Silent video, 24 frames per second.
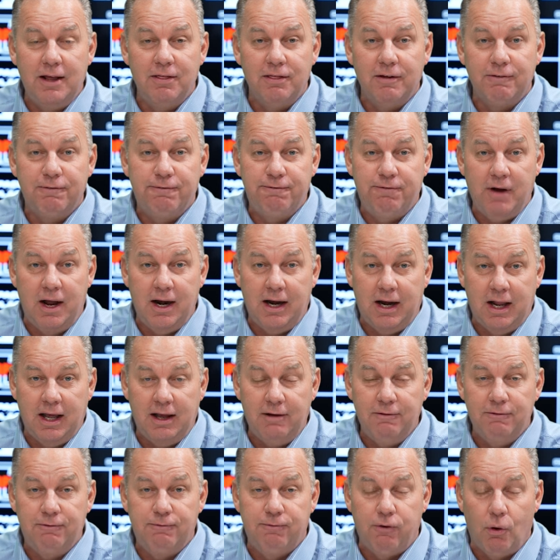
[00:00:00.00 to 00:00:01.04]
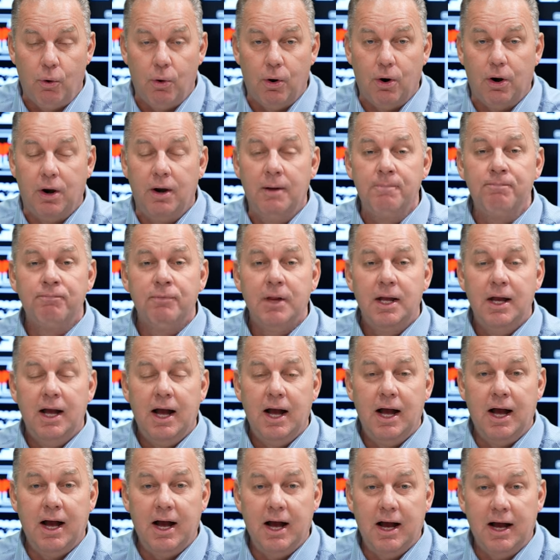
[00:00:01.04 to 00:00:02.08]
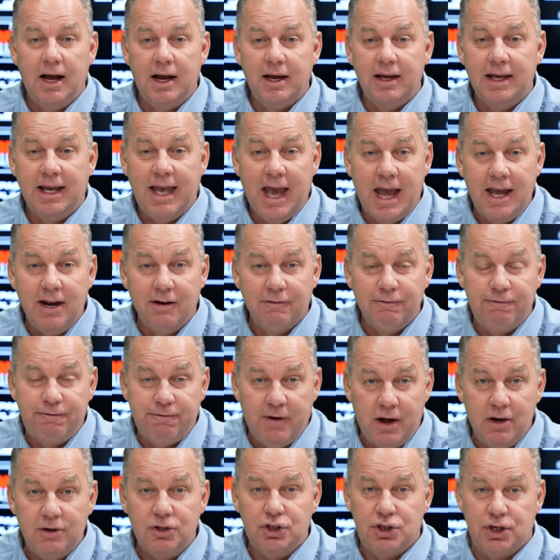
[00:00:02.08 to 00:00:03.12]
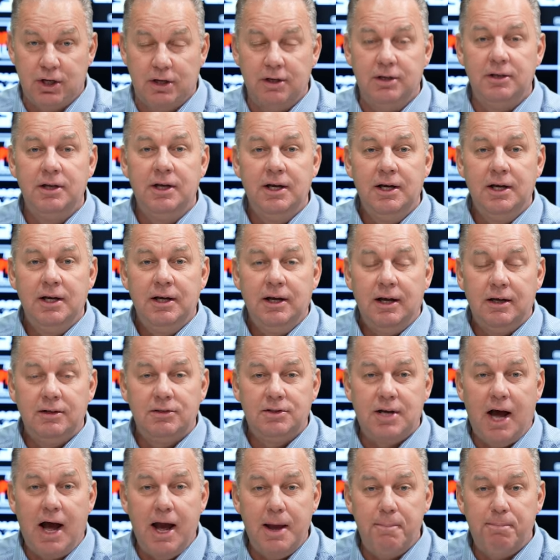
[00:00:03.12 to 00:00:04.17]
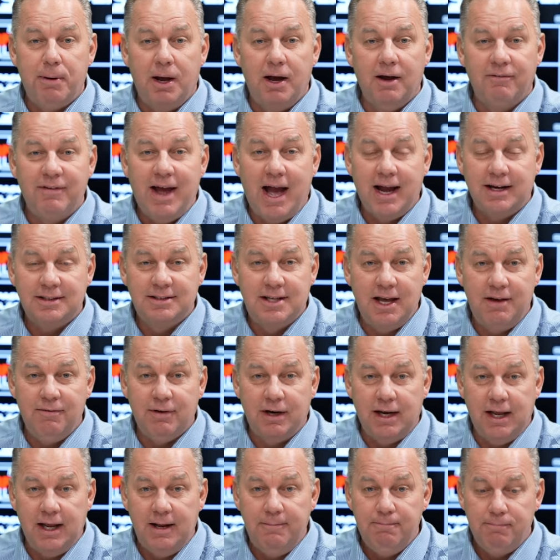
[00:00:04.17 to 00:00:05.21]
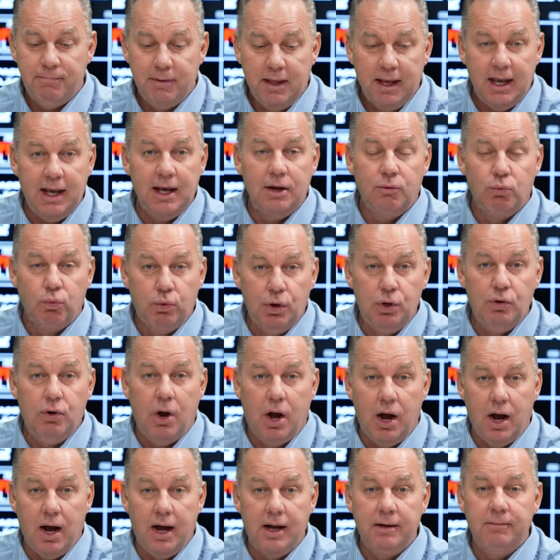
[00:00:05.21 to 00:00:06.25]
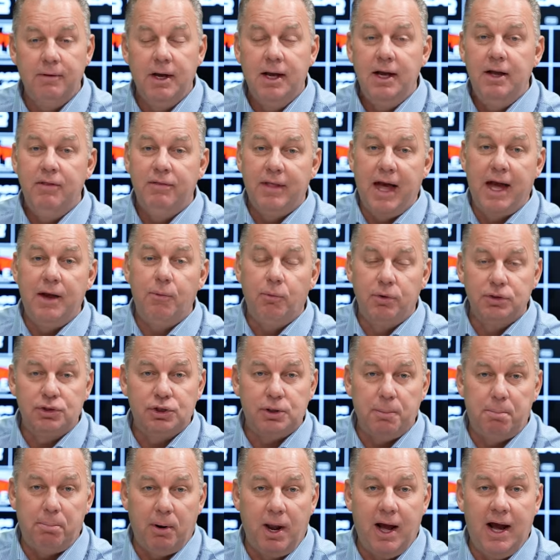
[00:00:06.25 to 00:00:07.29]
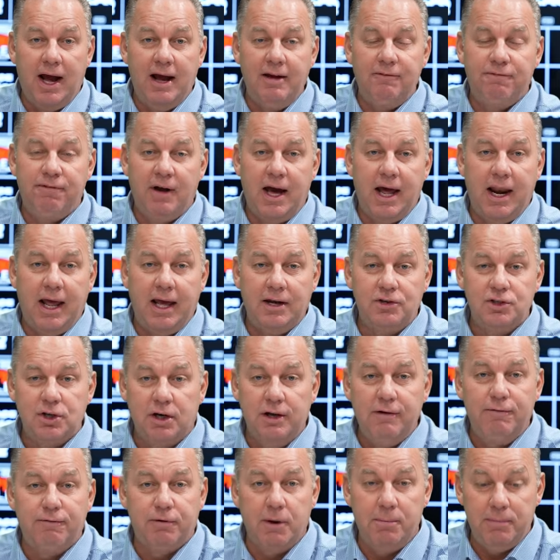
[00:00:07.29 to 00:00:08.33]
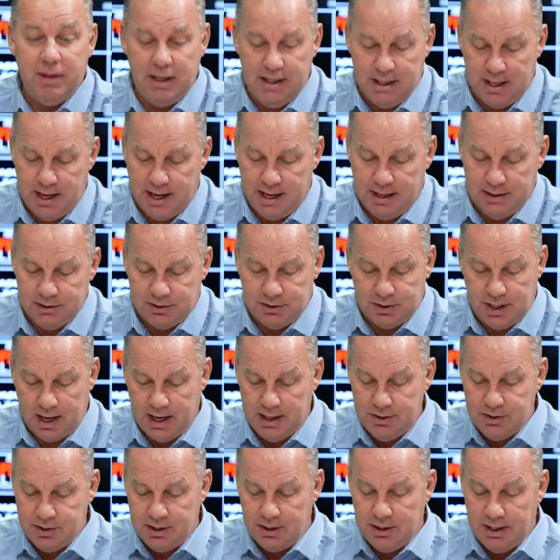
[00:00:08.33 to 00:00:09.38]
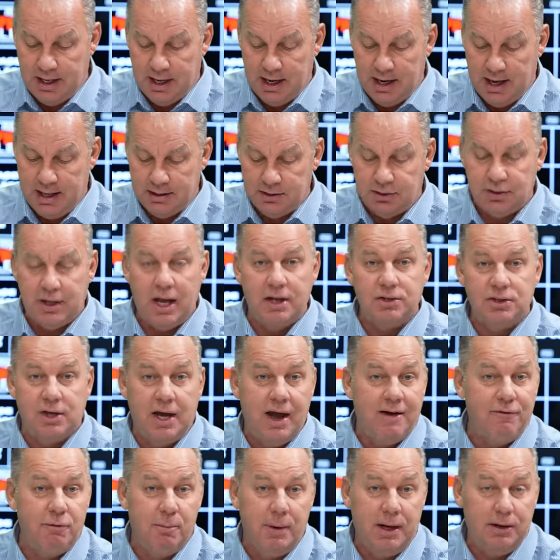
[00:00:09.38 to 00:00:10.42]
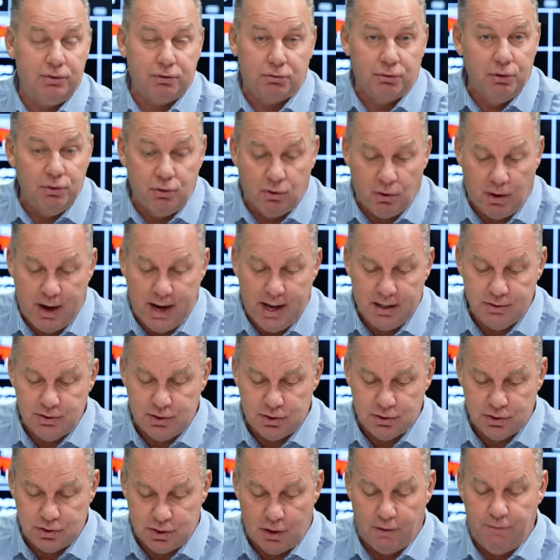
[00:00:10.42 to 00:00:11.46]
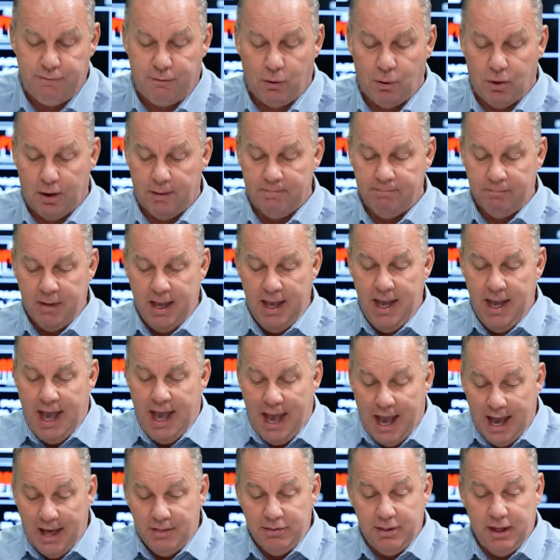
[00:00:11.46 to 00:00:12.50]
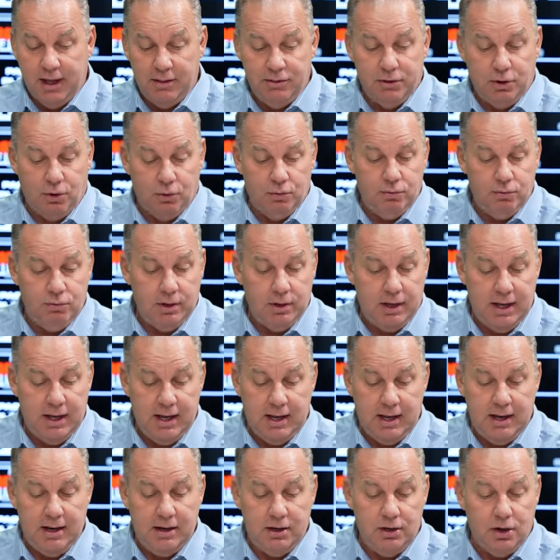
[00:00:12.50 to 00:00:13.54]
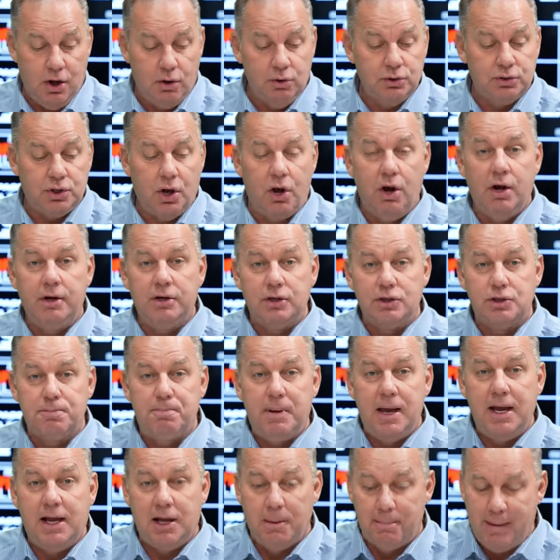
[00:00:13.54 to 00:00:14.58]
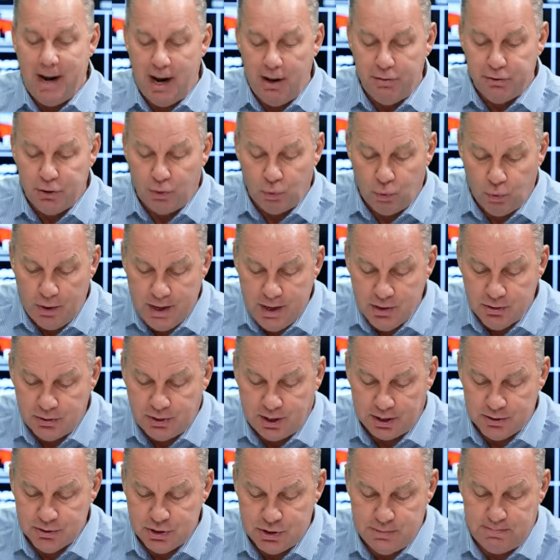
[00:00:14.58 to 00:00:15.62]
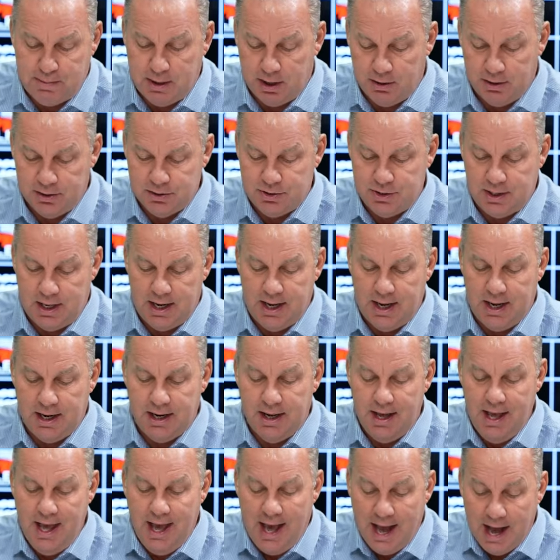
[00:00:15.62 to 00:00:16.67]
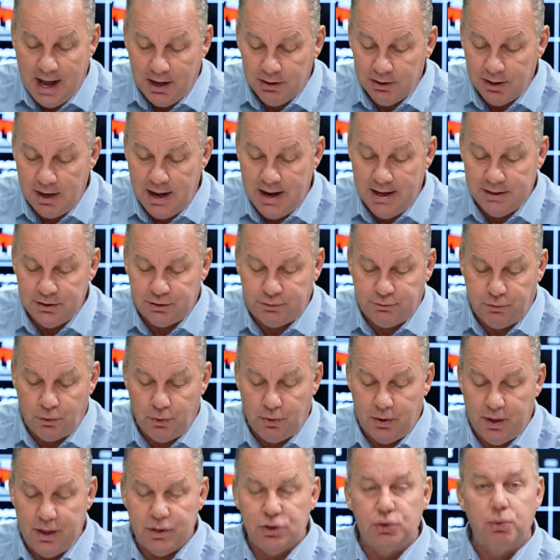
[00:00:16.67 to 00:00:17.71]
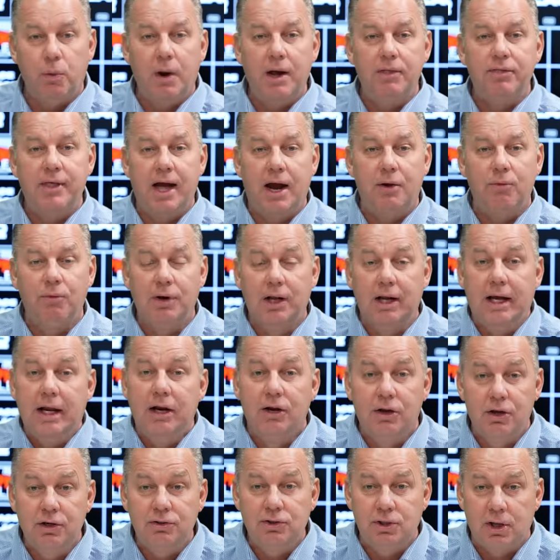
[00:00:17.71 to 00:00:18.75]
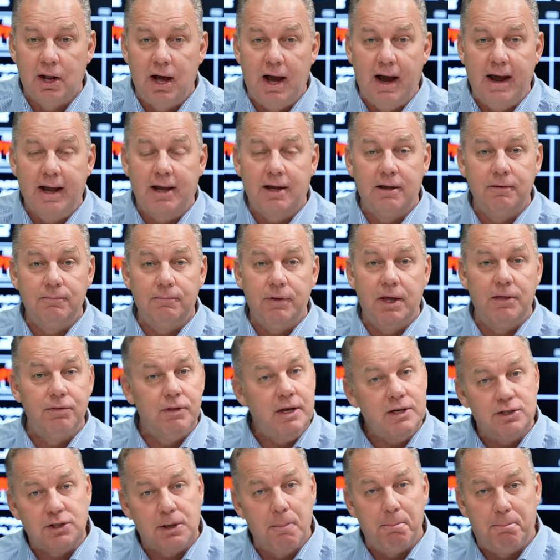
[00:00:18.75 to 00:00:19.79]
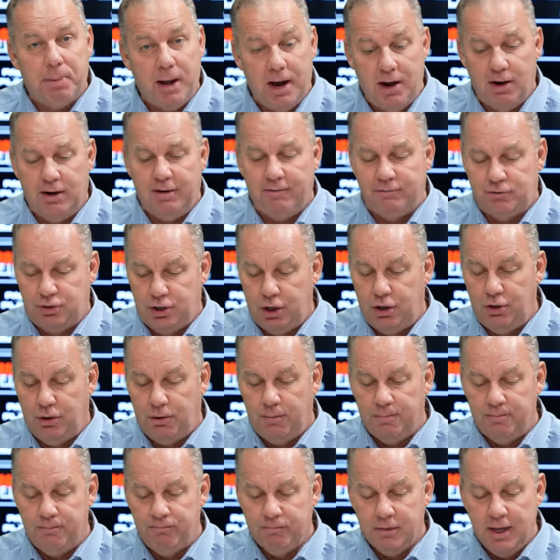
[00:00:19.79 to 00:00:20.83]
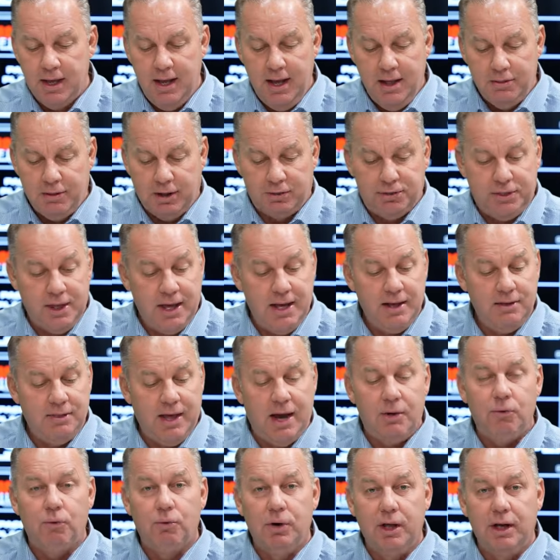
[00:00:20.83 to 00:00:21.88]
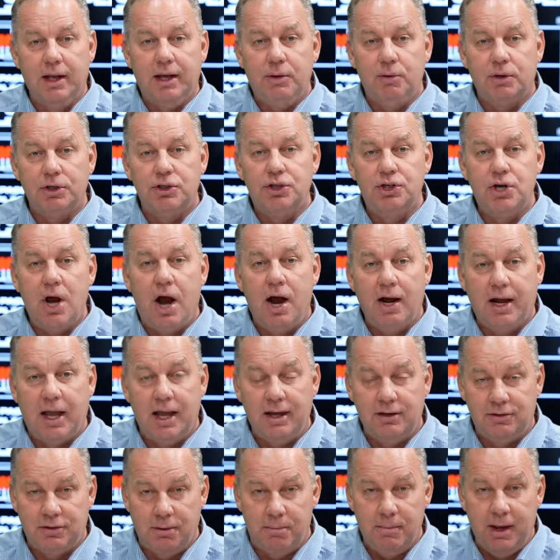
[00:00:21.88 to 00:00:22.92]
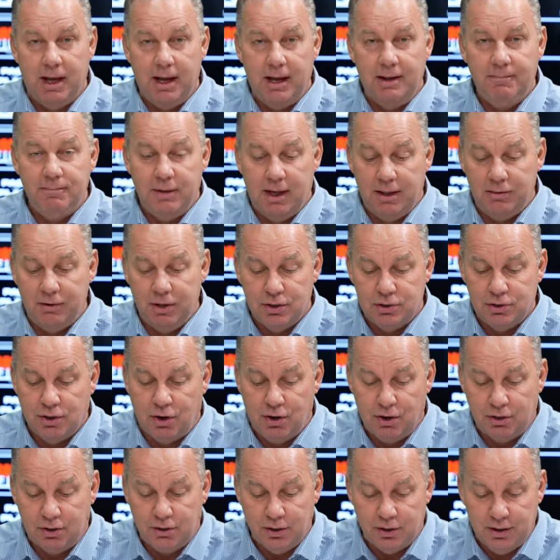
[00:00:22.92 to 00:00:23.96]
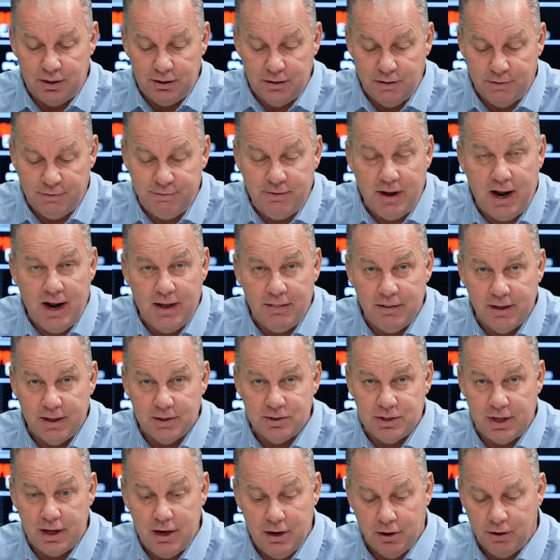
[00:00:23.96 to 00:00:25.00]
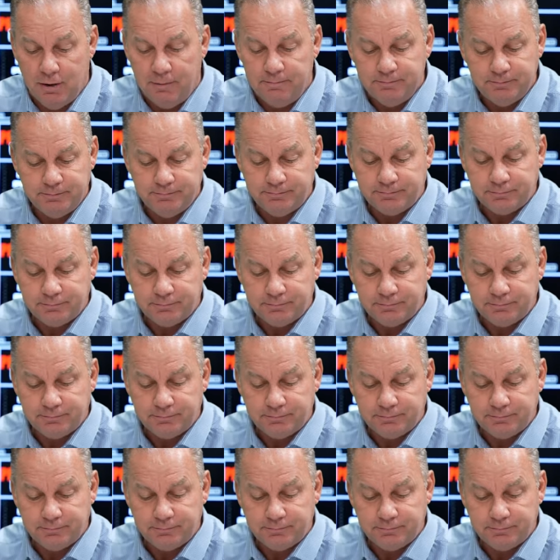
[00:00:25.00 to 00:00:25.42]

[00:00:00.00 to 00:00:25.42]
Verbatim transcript: in the funding for uh, gain of function type of activity in Wuhan that was supplied financially from the United States and the United States government through grants and so forth. And then the, he goes on to speak about the real conspiracy and outlines for us what that really looks like in these comparative two. The thing that really was shocking to me in this article, and you'll find this here,